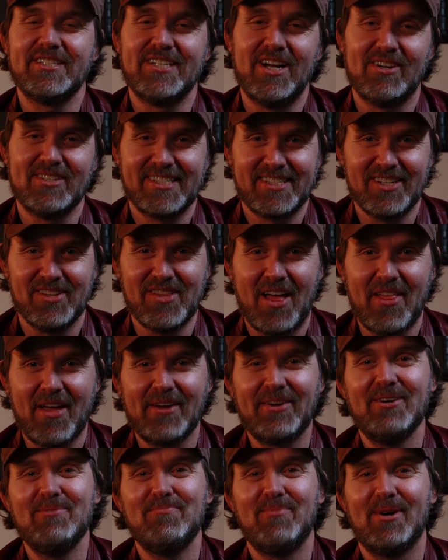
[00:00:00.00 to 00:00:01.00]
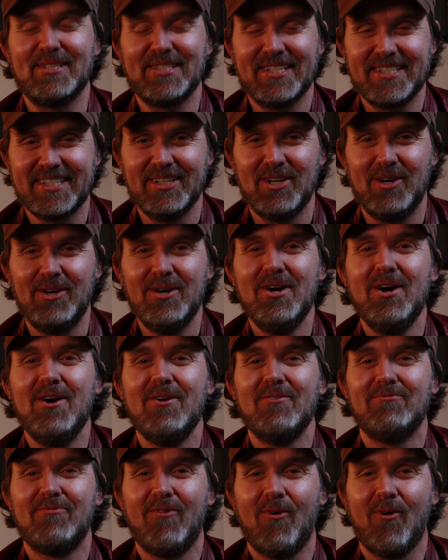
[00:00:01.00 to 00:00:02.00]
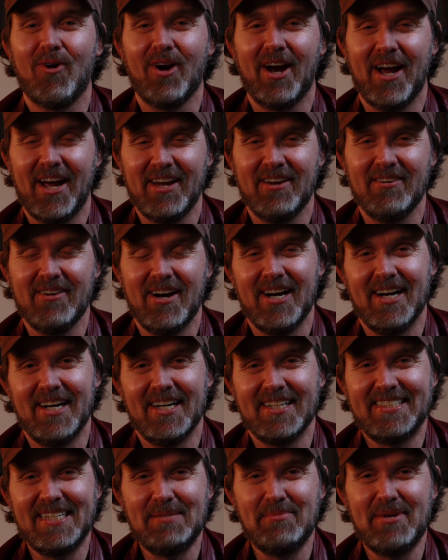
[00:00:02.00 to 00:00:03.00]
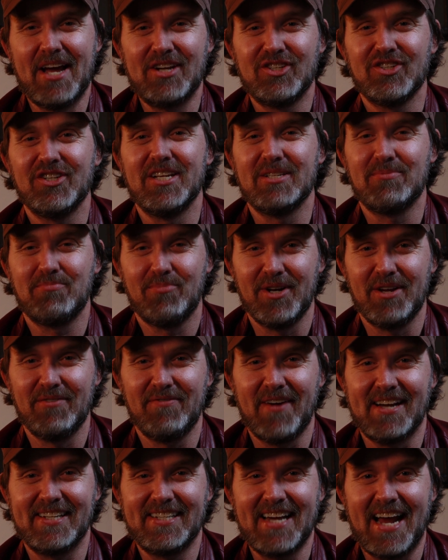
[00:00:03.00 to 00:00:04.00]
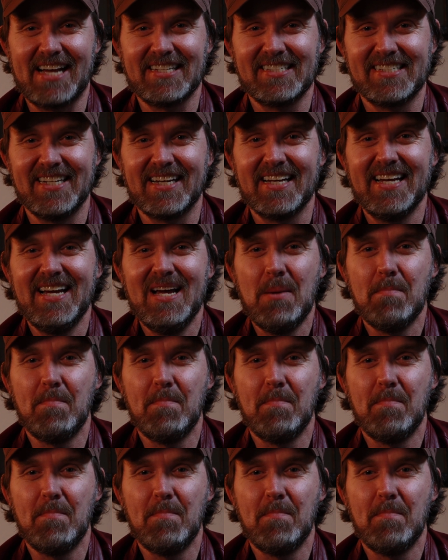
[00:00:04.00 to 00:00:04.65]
You know, it's still not that good, but it's still, for a Demon Engine, is pretty fantastic.